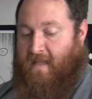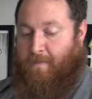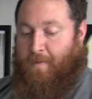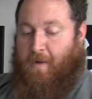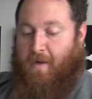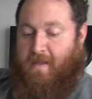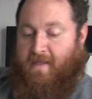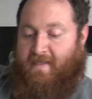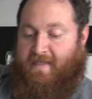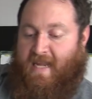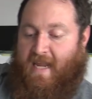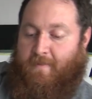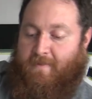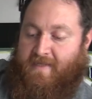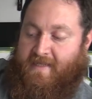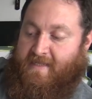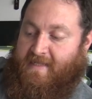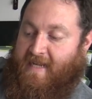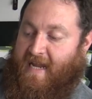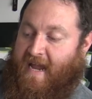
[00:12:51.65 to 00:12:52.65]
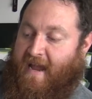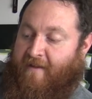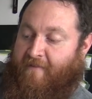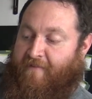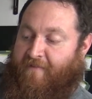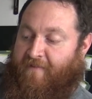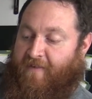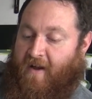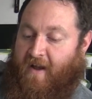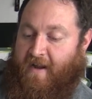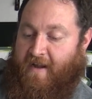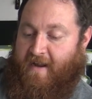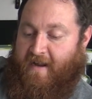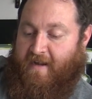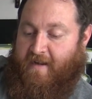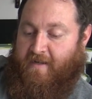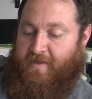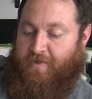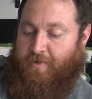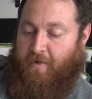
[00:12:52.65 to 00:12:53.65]
The point of these games is to have fun
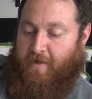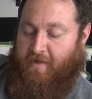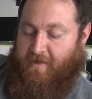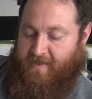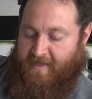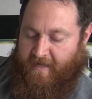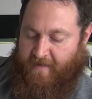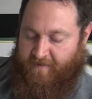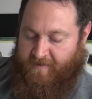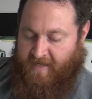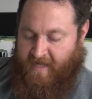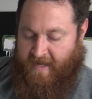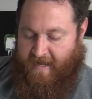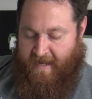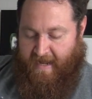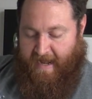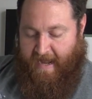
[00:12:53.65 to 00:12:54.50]
and enjoy yourselves.